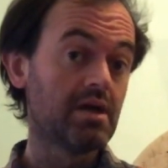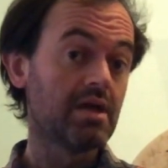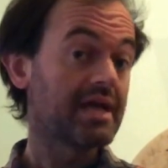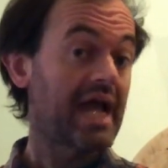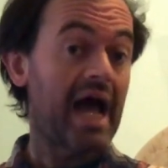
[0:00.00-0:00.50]

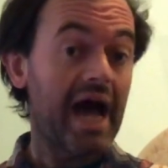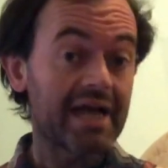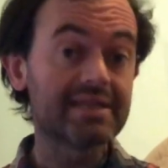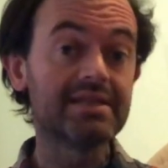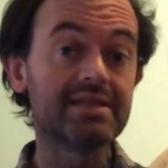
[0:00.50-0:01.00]
Like
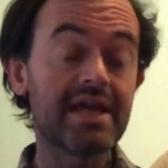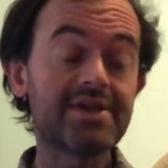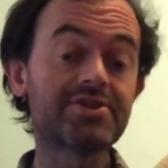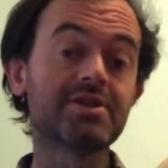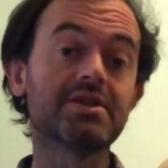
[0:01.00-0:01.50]
any
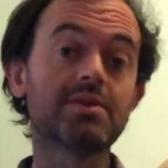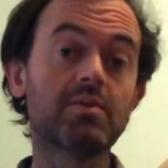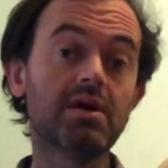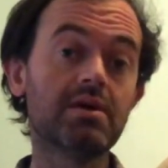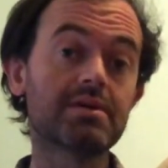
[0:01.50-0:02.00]
nation in the
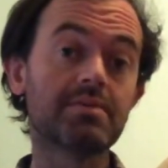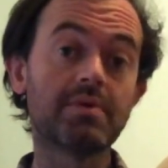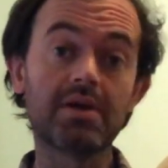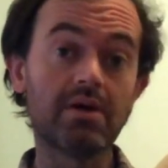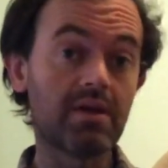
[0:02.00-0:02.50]
world,
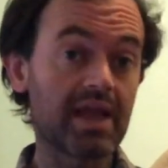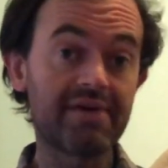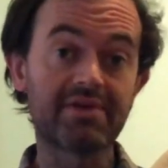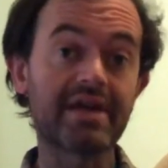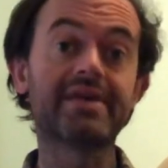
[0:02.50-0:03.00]
we all
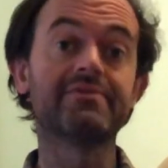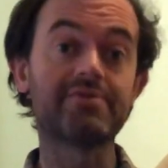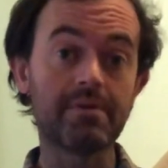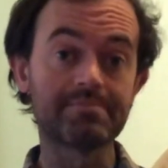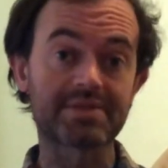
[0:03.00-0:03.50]
have our native
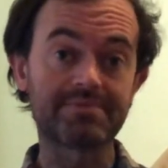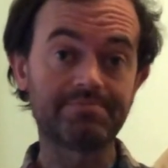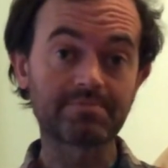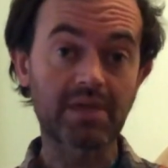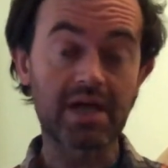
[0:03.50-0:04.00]
drums,
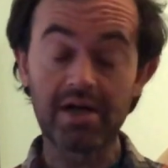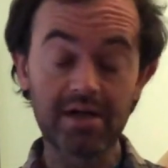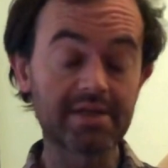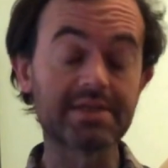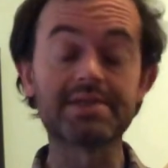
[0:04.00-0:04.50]
and
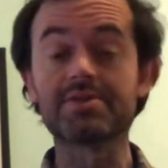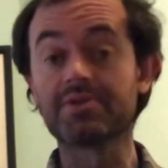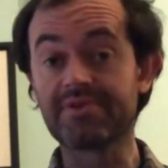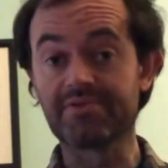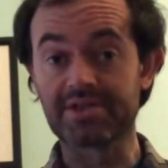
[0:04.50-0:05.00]
Ireland is no
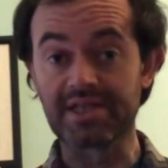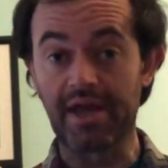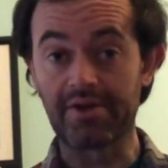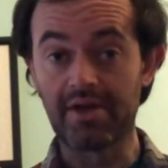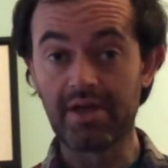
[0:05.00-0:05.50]
different to
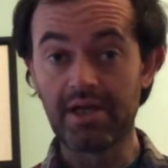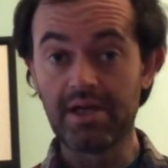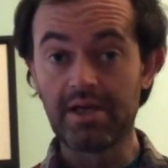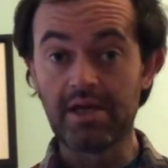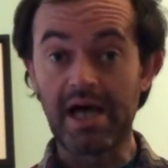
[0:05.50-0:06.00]
that.
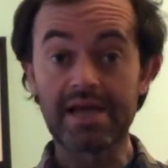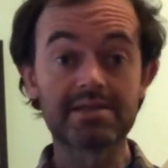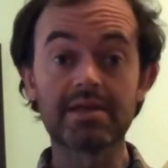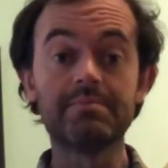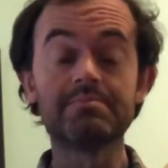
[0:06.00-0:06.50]
And
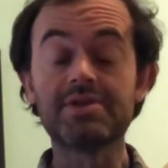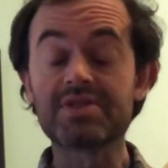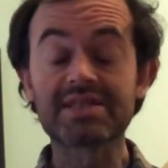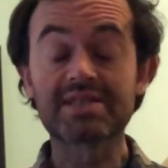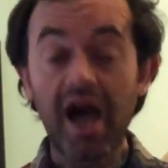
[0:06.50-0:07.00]
some
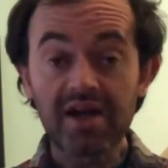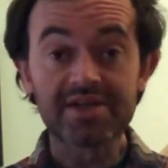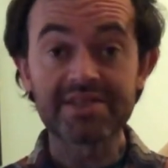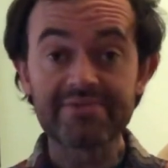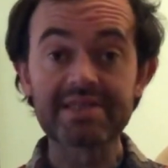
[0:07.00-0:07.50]
music
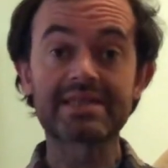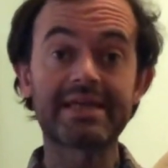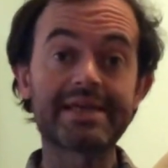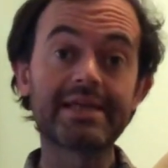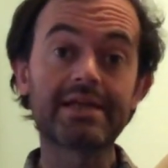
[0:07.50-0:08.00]
scholars even
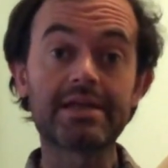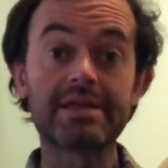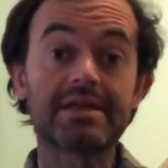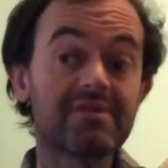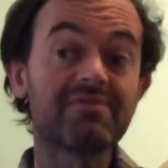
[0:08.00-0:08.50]
say that
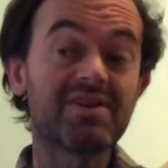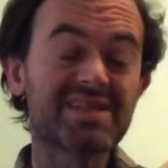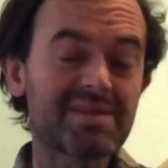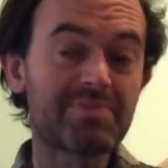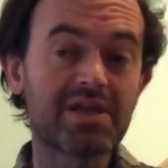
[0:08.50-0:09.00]
it didn't
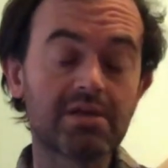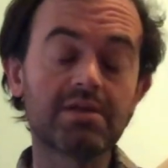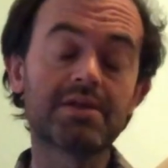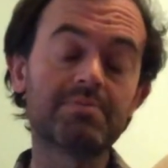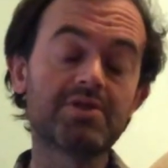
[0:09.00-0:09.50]
first appear
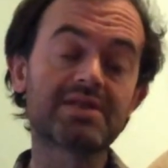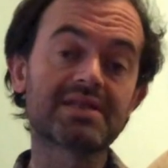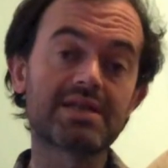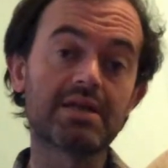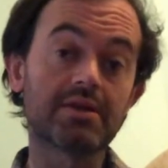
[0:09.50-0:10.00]
on the music
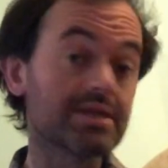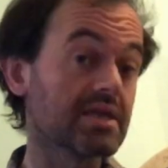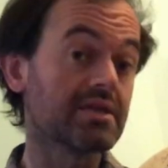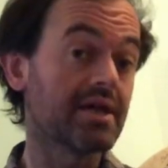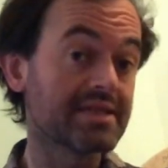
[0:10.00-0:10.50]
scene until
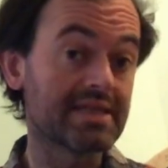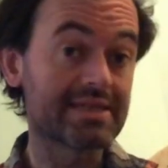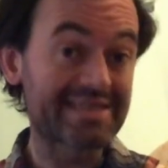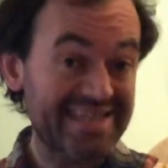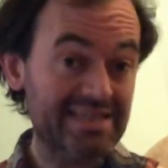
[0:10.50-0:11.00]
the
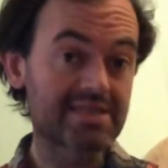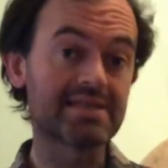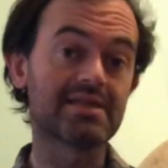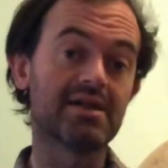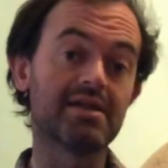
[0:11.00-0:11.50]

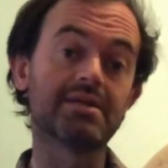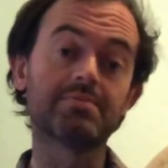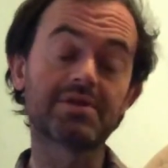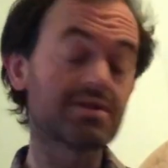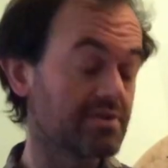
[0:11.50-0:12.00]
1960s in Ireland,
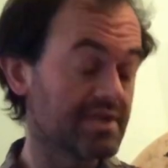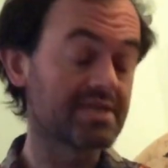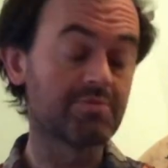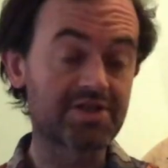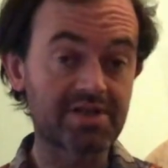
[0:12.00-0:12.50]
but there
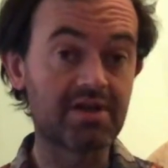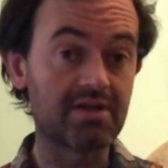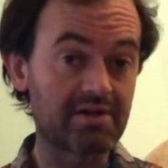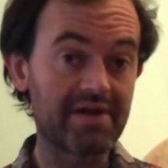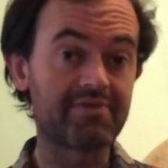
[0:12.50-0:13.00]
is much
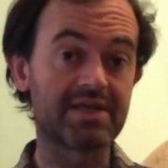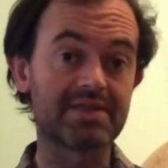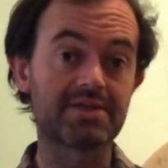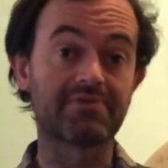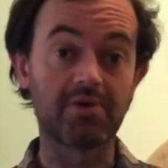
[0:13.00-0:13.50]
earlier
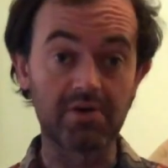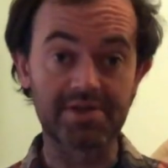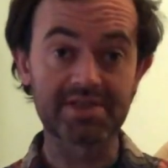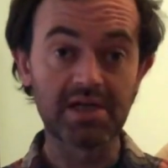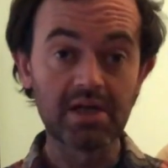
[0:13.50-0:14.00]
evidence, of
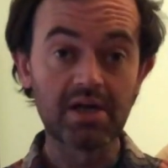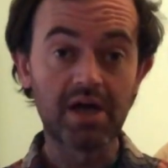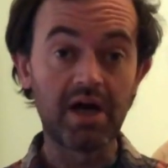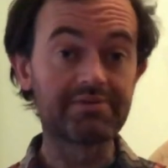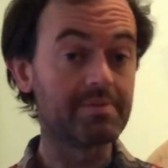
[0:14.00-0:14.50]
course,
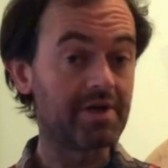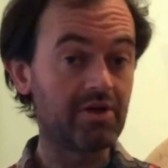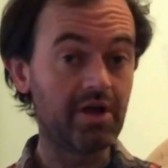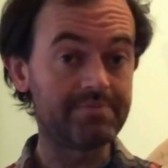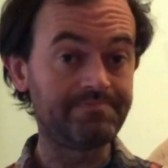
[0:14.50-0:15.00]
of the
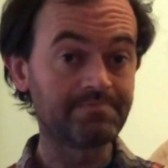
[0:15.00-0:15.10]
Bodhran.